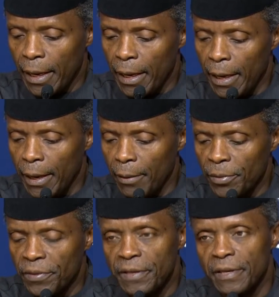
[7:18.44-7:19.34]
uh,
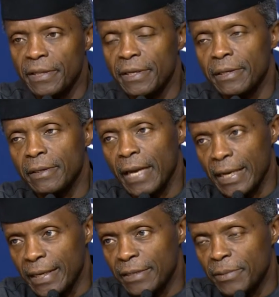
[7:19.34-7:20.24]
we think that the
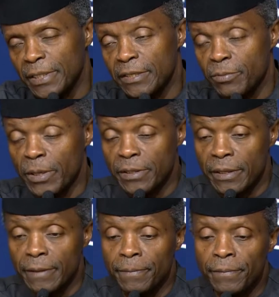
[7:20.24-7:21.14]
engagement,
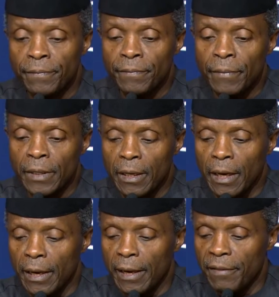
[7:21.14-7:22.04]
especially
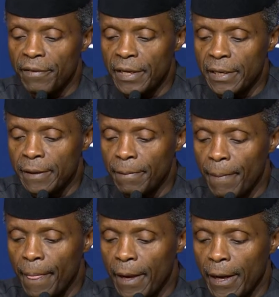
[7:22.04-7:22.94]
Uh, the
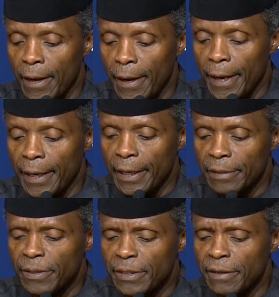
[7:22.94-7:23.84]
uh,
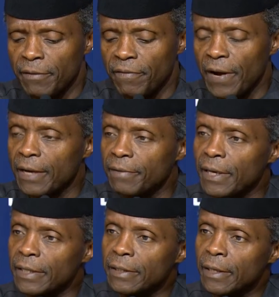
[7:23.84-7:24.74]
especially the fact
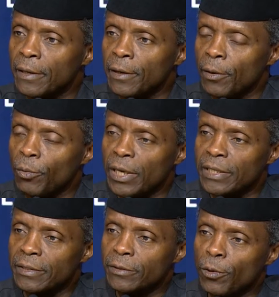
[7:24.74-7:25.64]
that we're
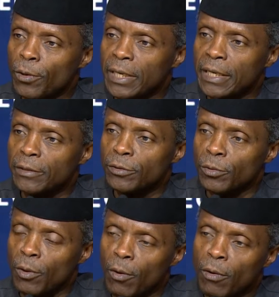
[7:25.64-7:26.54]
talking
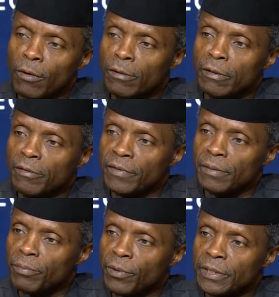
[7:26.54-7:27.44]
to all of the
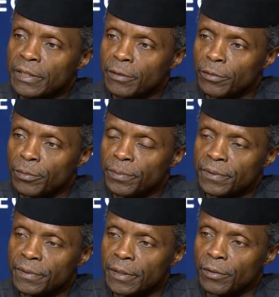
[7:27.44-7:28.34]
important
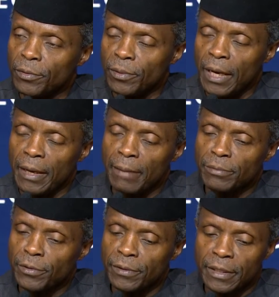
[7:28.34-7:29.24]
groups. You know, uh, I'm
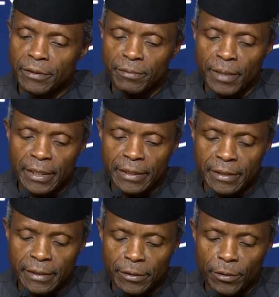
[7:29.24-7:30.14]
sure that you might
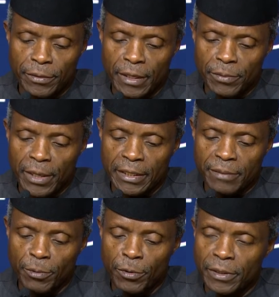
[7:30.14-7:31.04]
know that we had
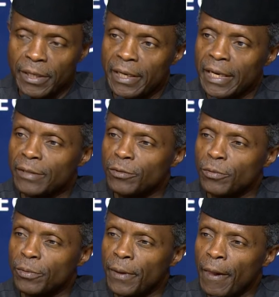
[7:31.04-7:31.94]
spoken earlier to